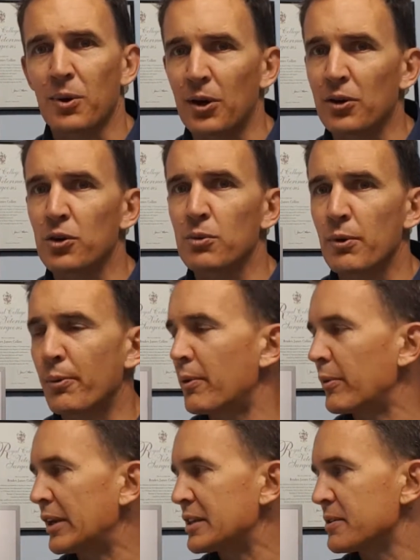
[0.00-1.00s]
quite normal
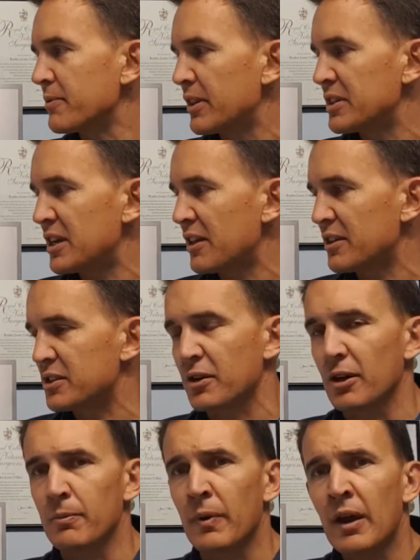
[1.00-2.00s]
when we listen with a
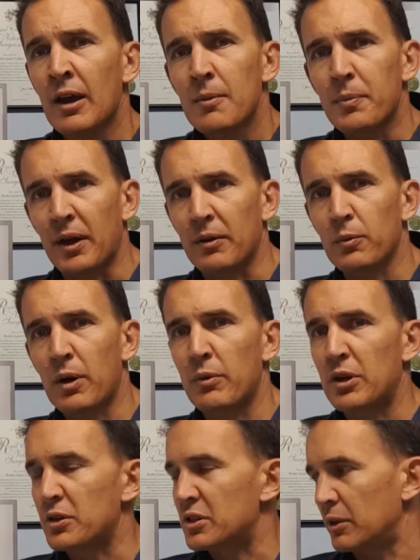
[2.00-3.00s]
stethoscope. But when
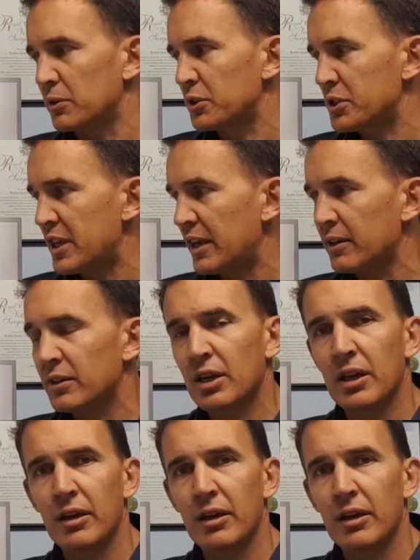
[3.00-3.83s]
we use ultrasound,